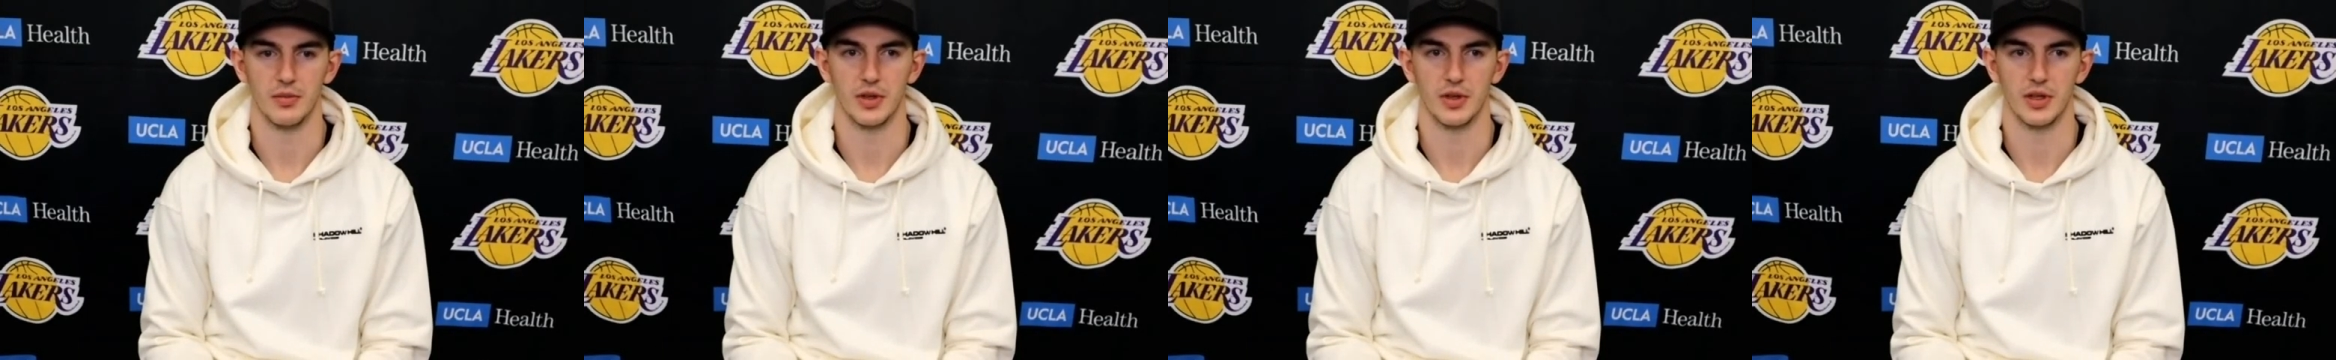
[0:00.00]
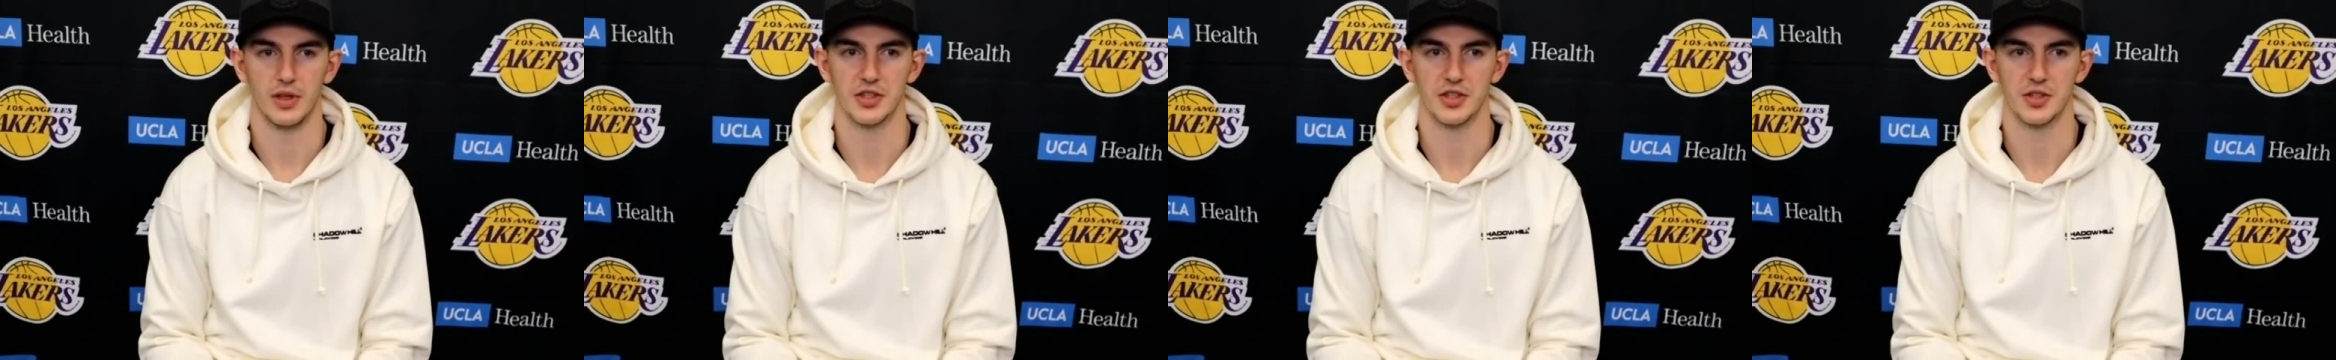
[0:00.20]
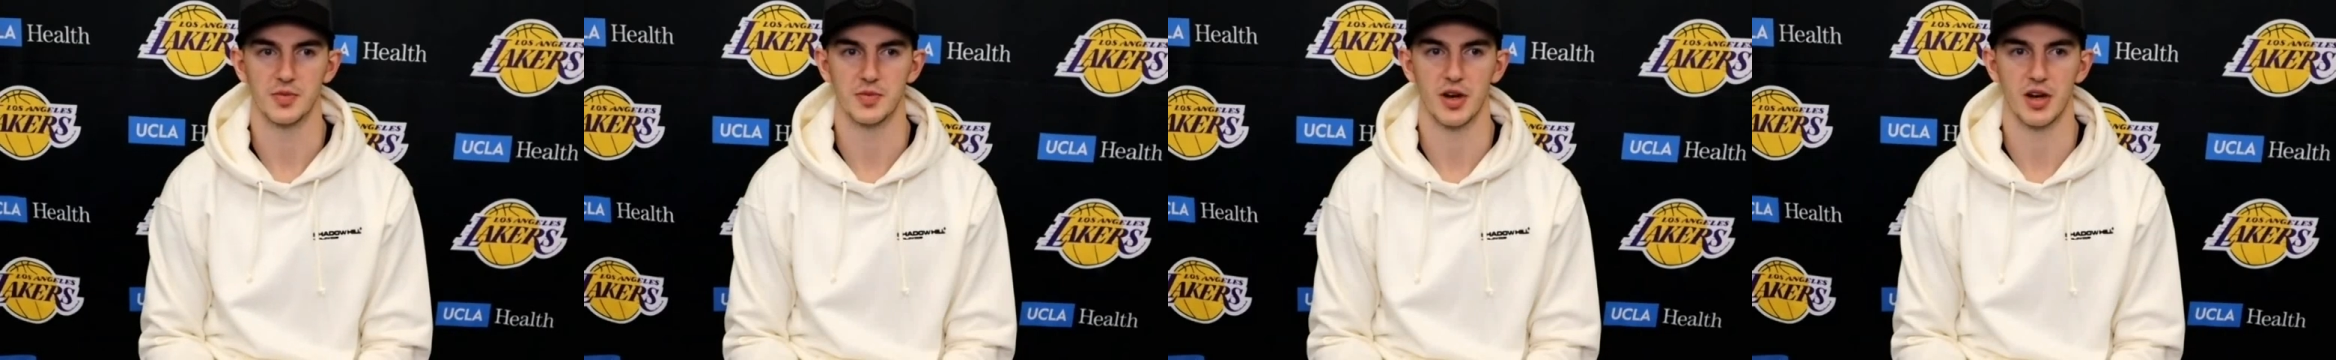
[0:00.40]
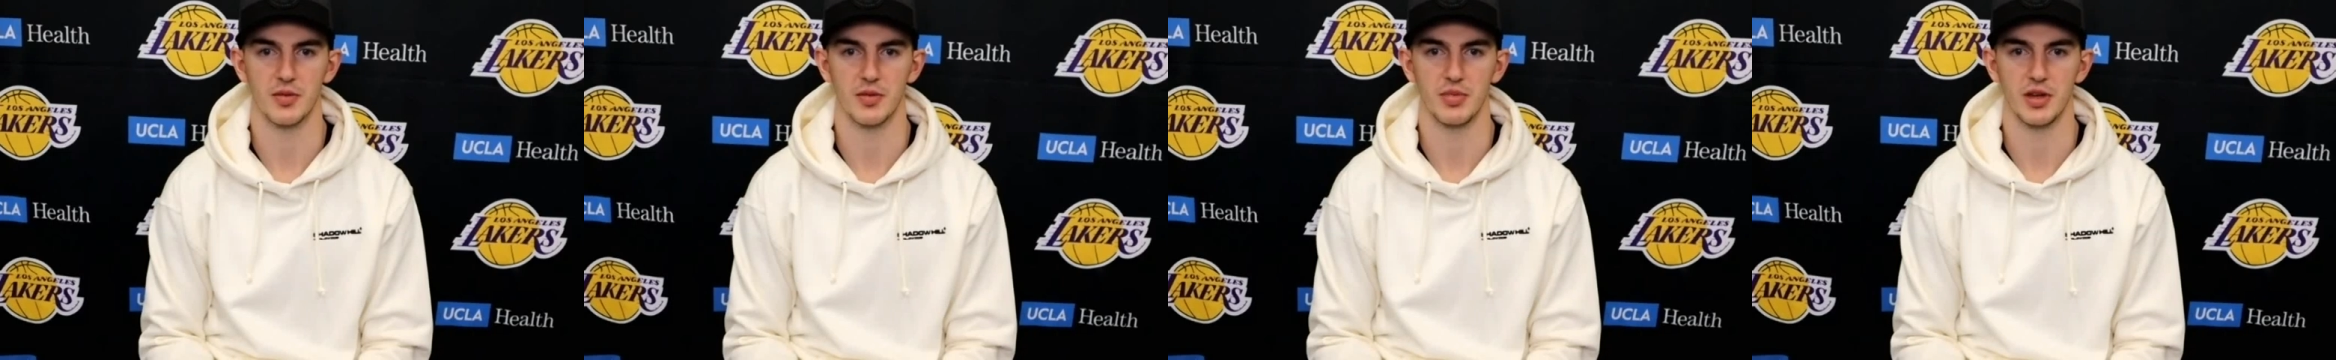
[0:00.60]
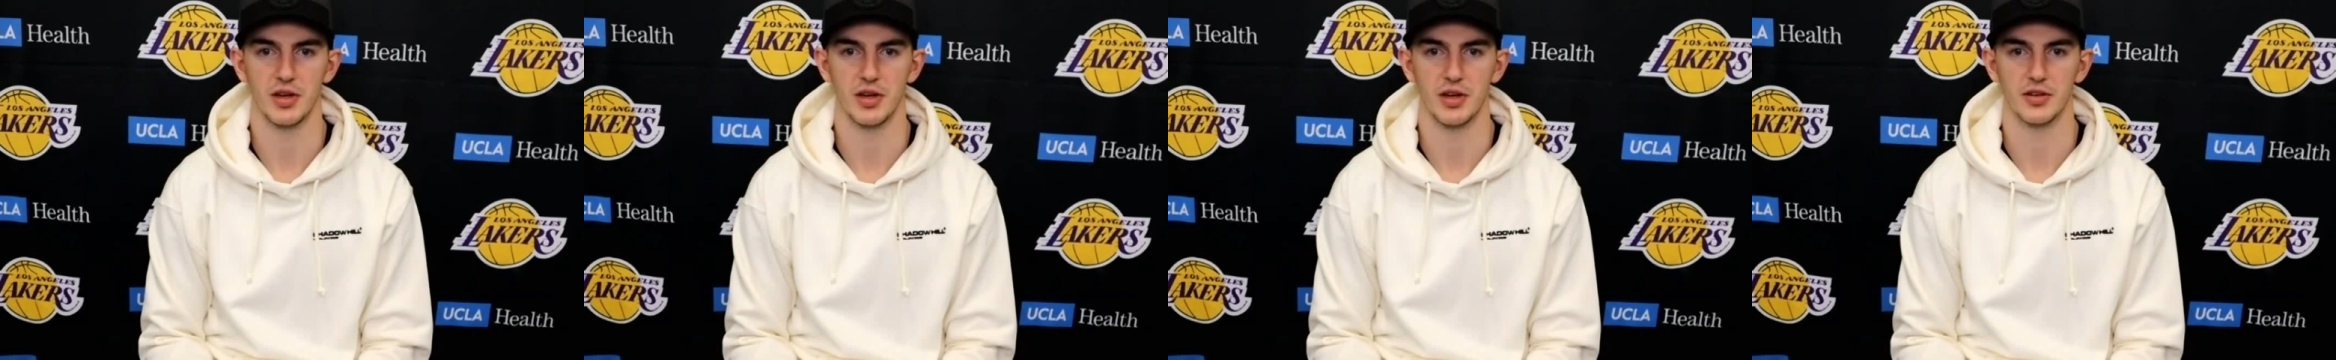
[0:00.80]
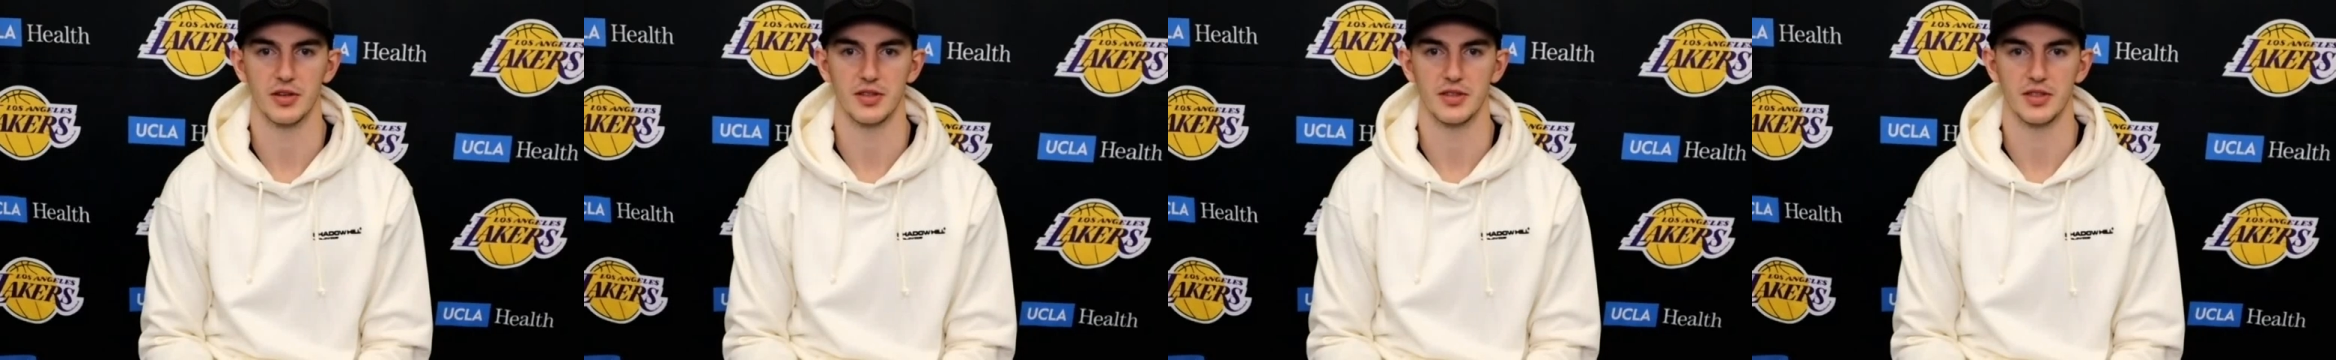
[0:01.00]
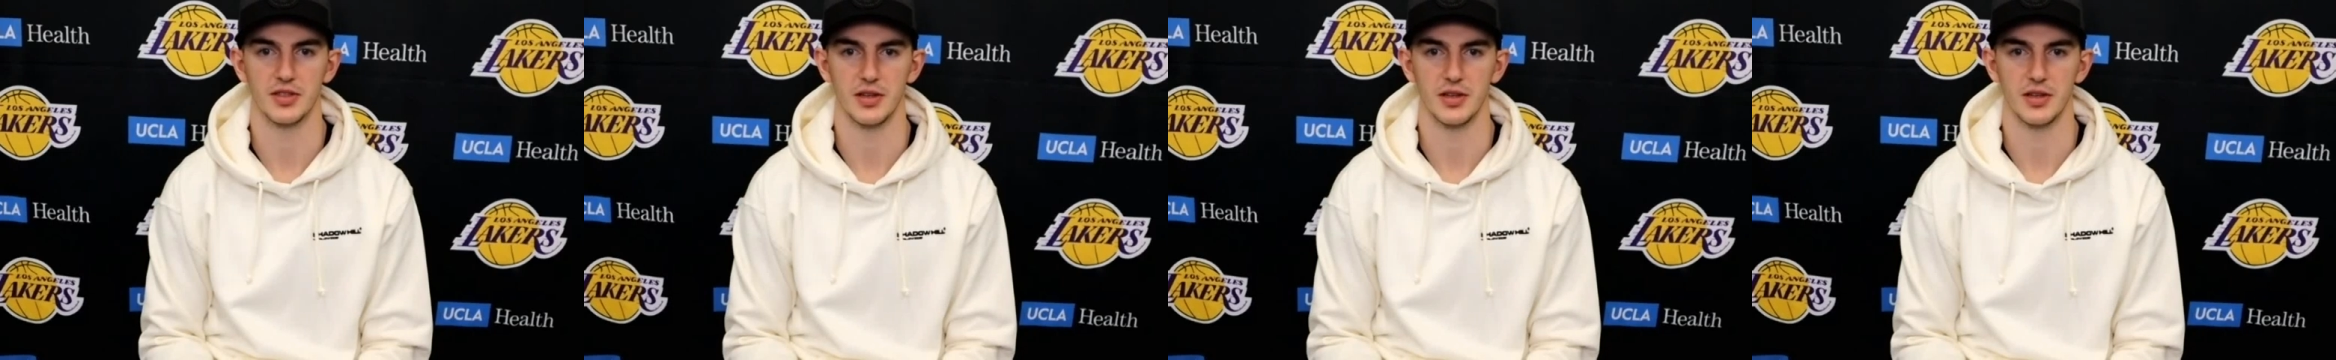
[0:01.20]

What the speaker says: That's just part of being a good